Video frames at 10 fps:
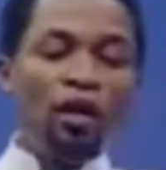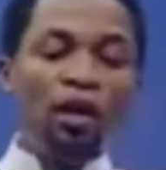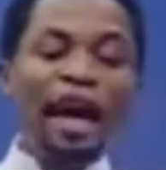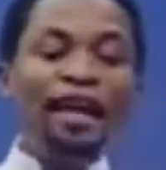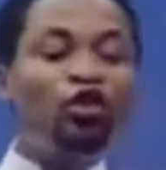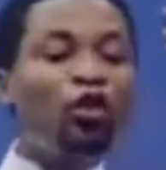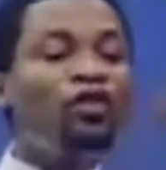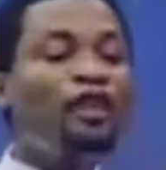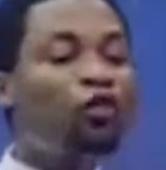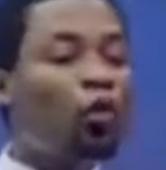
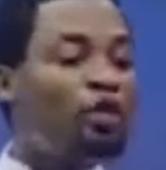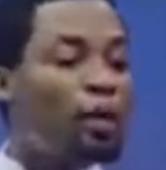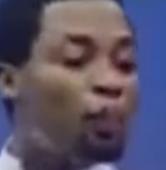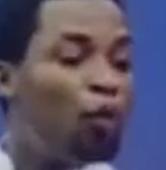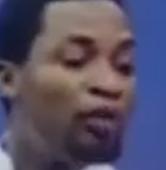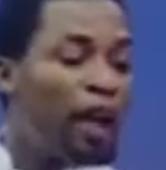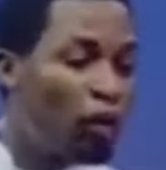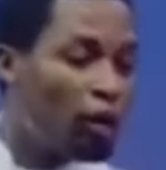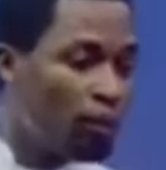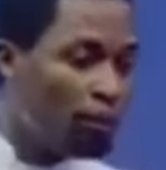righteousness was
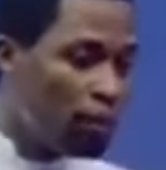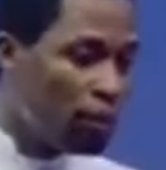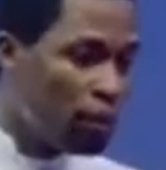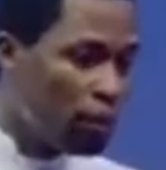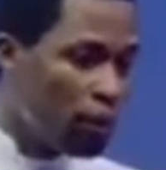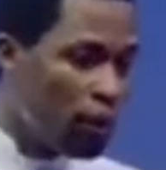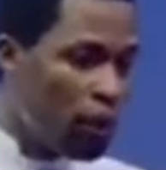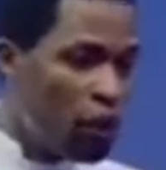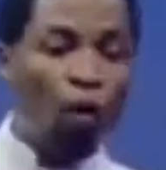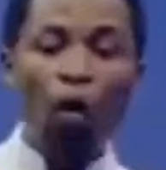imputed on him.
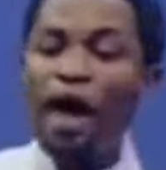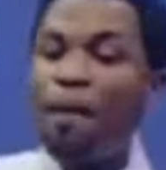So